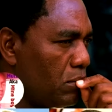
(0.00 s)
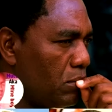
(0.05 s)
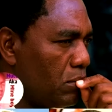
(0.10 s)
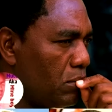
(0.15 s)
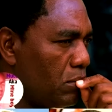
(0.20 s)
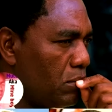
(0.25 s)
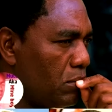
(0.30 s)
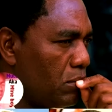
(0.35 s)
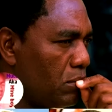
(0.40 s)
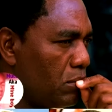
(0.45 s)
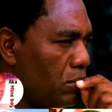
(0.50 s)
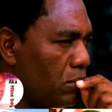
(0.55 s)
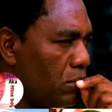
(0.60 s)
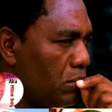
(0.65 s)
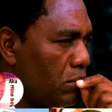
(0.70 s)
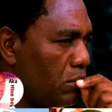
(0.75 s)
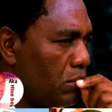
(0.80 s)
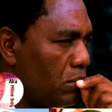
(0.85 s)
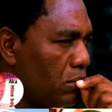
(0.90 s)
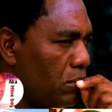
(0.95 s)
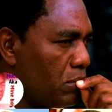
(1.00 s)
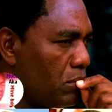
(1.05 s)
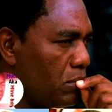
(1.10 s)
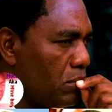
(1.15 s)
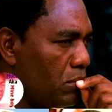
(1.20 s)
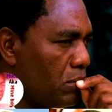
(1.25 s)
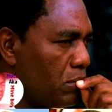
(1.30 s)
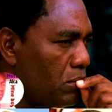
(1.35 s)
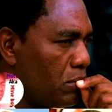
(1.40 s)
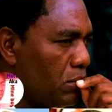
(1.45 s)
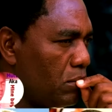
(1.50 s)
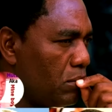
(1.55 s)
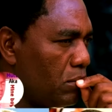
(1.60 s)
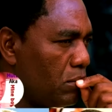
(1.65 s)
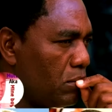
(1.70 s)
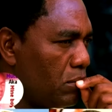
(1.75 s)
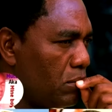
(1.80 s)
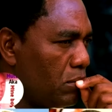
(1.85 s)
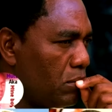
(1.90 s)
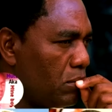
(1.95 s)

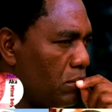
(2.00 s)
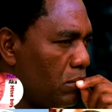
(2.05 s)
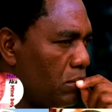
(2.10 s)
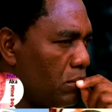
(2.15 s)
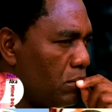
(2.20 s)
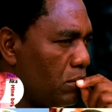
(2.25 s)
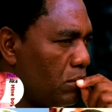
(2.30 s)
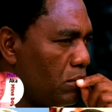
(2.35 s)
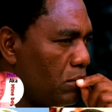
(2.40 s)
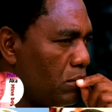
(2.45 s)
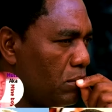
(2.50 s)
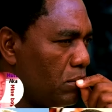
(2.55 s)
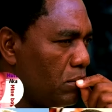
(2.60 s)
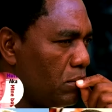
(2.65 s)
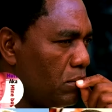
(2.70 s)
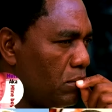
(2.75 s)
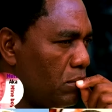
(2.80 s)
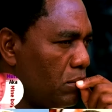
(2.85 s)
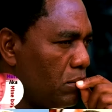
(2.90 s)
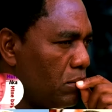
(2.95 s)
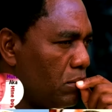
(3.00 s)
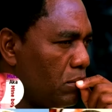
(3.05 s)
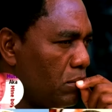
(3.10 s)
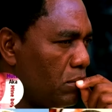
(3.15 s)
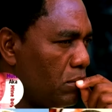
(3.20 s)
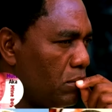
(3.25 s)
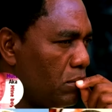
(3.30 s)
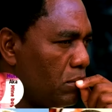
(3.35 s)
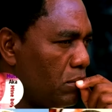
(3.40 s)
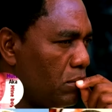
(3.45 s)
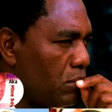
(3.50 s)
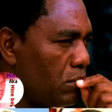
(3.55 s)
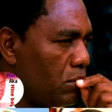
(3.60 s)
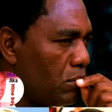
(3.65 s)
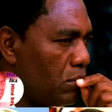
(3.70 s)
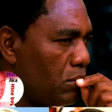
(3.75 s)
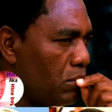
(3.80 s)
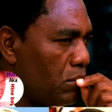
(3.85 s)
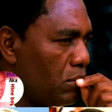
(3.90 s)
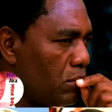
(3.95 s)

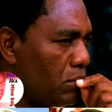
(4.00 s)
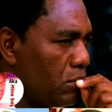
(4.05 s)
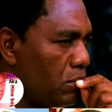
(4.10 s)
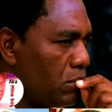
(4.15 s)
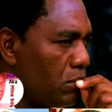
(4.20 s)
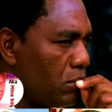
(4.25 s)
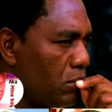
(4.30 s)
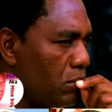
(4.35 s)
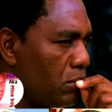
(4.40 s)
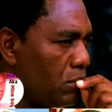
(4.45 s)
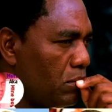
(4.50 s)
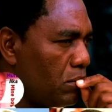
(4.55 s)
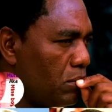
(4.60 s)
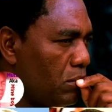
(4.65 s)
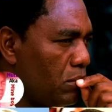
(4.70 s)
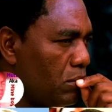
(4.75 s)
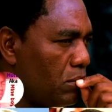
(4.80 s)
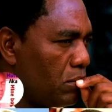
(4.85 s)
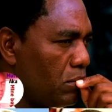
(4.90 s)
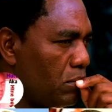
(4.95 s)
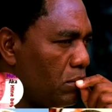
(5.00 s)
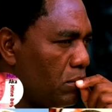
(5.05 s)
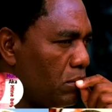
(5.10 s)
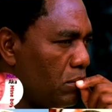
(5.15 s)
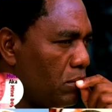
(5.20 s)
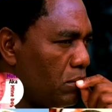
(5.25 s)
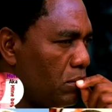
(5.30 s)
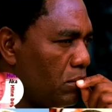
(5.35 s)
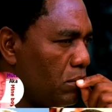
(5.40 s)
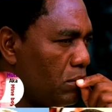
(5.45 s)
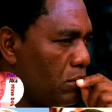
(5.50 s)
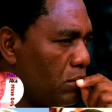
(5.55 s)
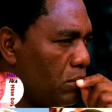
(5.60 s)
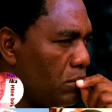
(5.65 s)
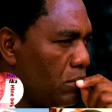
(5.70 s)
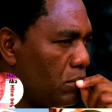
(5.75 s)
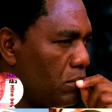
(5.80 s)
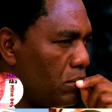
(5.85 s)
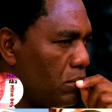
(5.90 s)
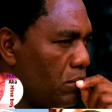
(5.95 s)

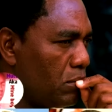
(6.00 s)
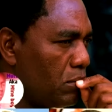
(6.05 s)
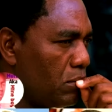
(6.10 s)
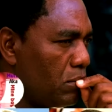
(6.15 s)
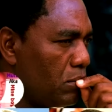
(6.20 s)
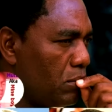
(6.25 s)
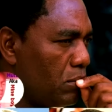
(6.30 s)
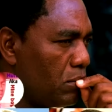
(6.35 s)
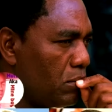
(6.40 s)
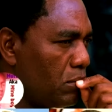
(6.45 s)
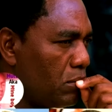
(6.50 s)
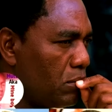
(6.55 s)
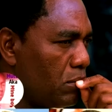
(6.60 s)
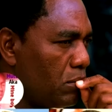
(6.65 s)
This person isn't speaking.